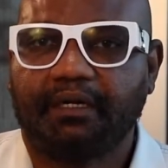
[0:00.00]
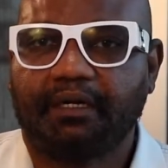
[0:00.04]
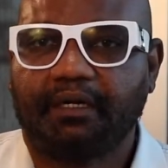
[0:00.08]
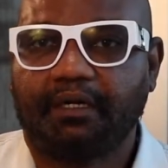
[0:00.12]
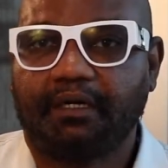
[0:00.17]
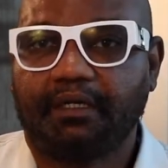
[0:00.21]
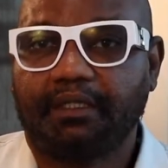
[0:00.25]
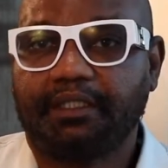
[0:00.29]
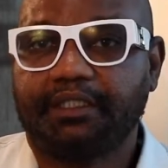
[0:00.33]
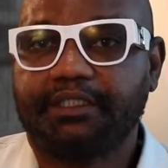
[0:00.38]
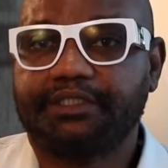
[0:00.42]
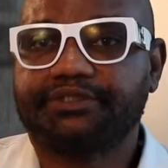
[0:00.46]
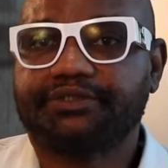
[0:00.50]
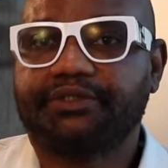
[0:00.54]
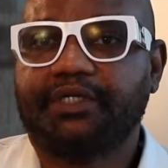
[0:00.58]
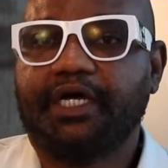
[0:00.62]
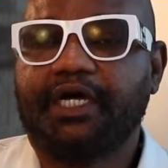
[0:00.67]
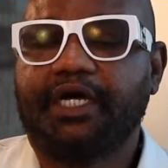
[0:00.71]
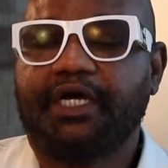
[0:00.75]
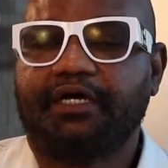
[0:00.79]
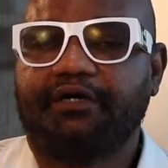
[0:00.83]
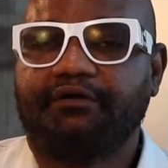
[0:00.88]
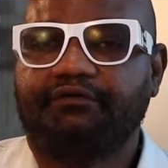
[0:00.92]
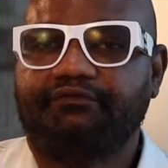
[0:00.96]
only to
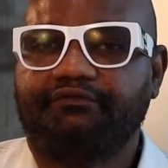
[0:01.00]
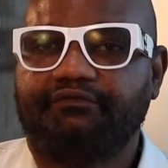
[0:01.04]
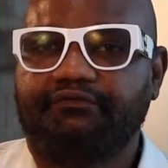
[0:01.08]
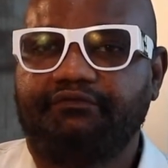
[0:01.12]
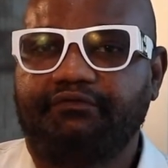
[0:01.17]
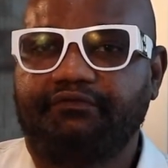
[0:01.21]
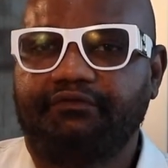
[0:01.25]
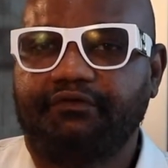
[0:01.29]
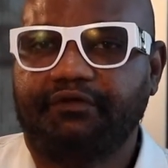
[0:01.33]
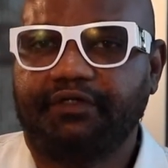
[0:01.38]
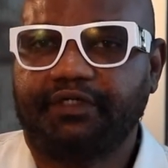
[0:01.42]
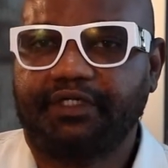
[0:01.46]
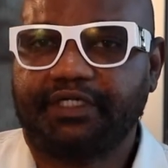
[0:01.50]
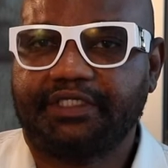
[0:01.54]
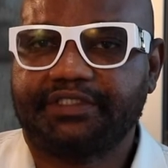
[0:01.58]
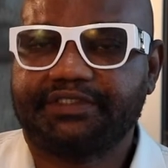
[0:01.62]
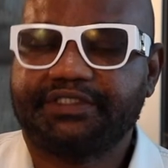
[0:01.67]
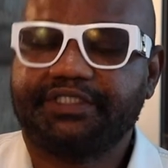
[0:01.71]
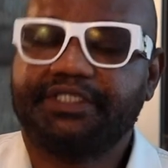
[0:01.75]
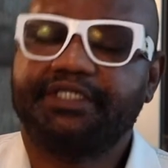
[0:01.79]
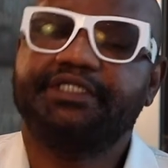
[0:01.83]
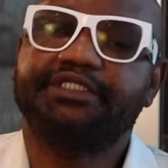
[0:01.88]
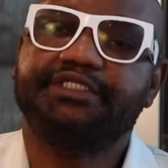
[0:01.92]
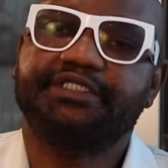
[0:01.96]
have a
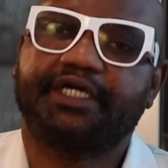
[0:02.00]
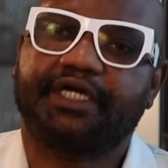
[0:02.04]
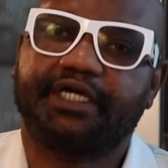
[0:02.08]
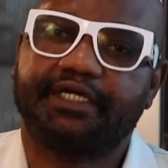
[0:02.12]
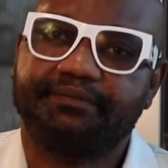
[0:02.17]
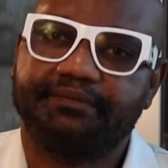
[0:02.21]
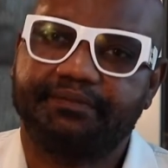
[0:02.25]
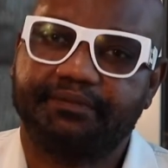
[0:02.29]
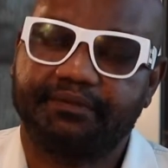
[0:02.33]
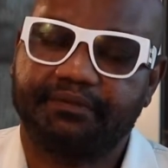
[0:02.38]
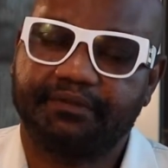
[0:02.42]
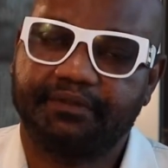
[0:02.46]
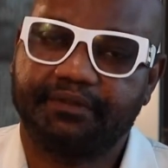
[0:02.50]
skin type